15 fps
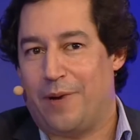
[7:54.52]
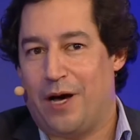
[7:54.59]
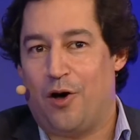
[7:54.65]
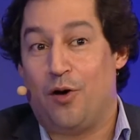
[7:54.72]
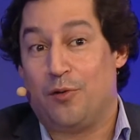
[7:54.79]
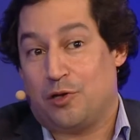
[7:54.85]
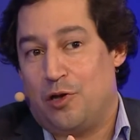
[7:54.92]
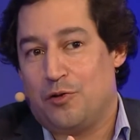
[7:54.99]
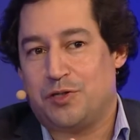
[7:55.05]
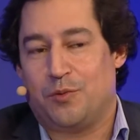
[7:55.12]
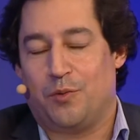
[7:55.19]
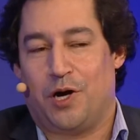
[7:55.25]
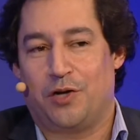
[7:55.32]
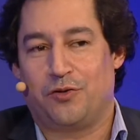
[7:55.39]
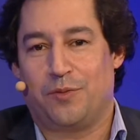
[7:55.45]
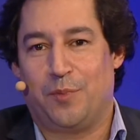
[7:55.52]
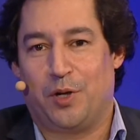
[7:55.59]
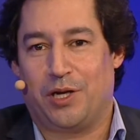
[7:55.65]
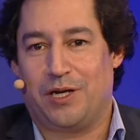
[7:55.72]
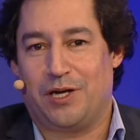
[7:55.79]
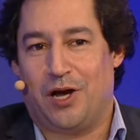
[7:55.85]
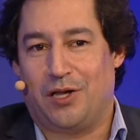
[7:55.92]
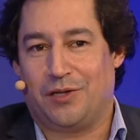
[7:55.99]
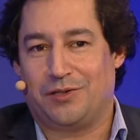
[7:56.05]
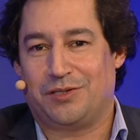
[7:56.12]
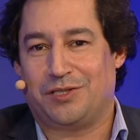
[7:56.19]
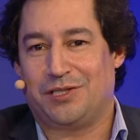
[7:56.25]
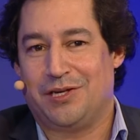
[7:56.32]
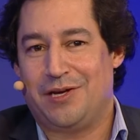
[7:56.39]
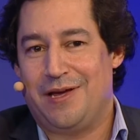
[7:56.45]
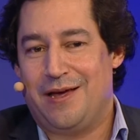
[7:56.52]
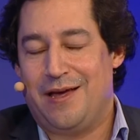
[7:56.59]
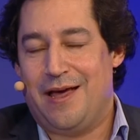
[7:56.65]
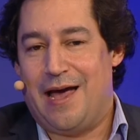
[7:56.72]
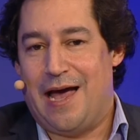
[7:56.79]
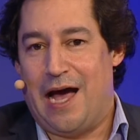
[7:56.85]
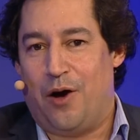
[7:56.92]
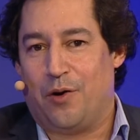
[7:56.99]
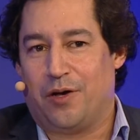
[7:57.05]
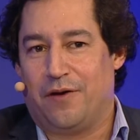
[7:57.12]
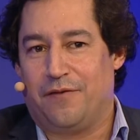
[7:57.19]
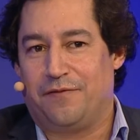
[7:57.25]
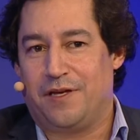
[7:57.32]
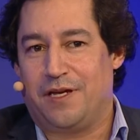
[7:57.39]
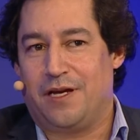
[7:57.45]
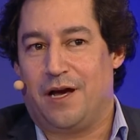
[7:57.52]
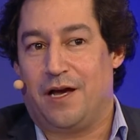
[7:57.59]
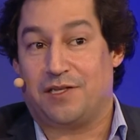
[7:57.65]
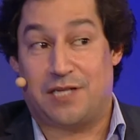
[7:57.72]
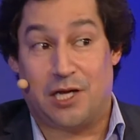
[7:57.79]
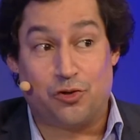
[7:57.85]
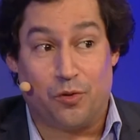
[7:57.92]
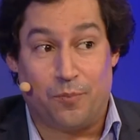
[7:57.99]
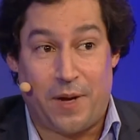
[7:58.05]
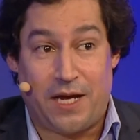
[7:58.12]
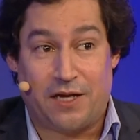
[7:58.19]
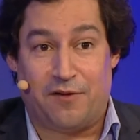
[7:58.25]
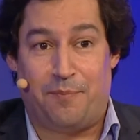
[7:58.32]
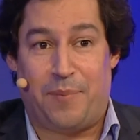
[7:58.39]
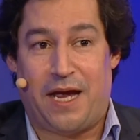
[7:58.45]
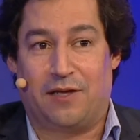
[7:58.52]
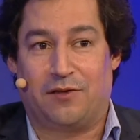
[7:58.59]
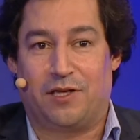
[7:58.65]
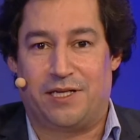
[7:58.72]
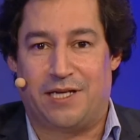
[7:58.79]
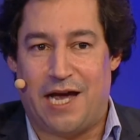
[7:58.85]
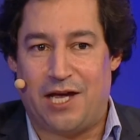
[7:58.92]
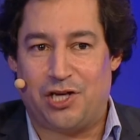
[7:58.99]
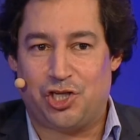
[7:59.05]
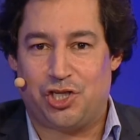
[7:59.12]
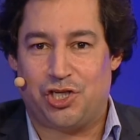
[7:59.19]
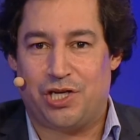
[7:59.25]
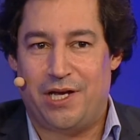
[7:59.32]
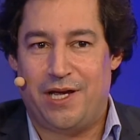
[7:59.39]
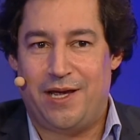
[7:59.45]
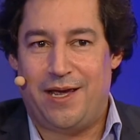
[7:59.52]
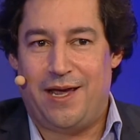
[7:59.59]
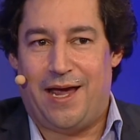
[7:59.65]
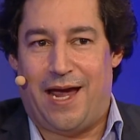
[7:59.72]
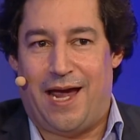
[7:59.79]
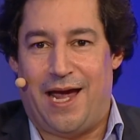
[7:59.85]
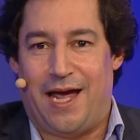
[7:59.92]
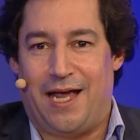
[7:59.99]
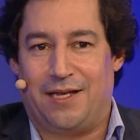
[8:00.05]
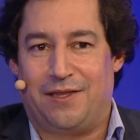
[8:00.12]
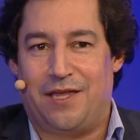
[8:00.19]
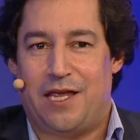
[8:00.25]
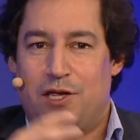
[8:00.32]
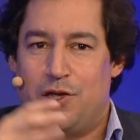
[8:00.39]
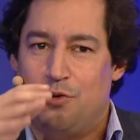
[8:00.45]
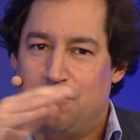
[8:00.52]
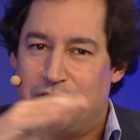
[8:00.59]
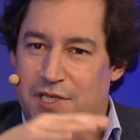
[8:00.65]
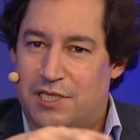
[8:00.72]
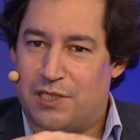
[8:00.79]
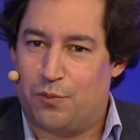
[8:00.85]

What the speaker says: about close to $100 million out of the Central Bank of Bangladesh, and they used the